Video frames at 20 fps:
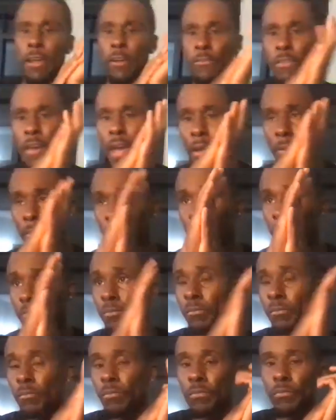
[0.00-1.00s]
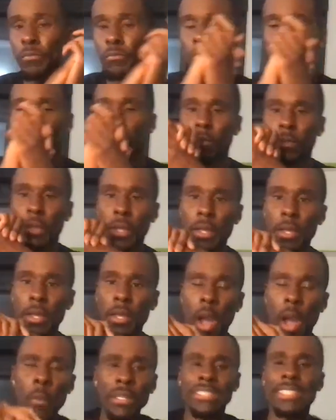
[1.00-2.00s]
of fact.
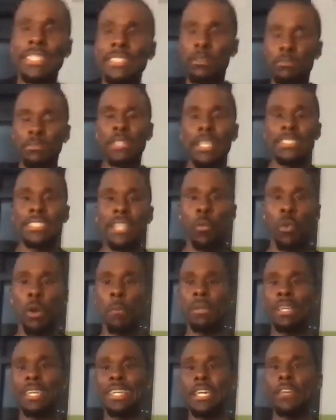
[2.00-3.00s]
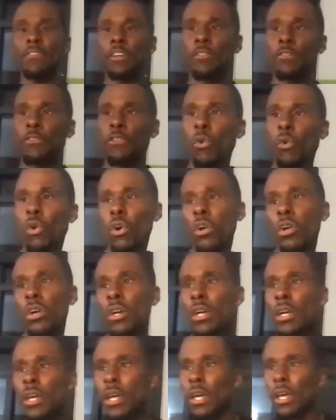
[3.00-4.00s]
I want to see some things that we're believing for
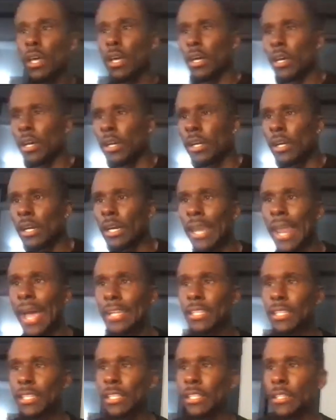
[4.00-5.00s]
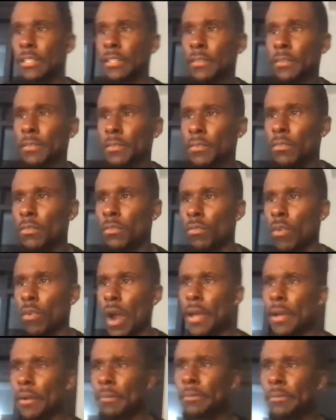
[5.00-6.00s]
collectively,
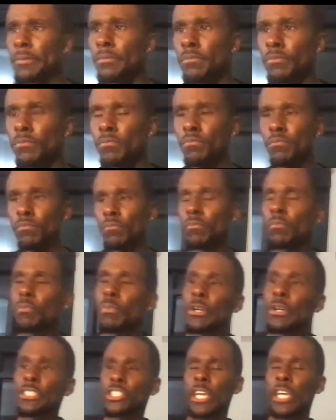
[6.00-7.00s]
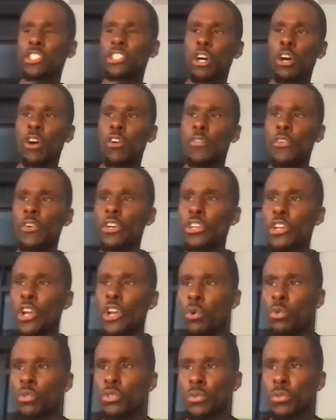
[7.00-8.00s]
right? Appreciate y'all for the
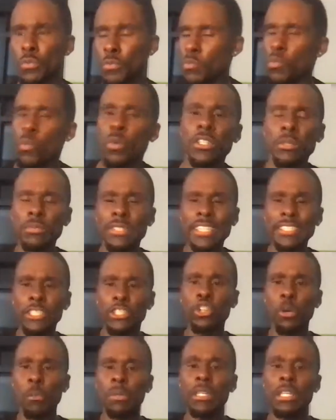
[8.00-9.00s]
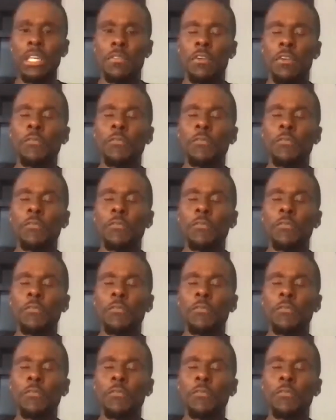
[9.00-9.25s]
notes. What are some things that you're believing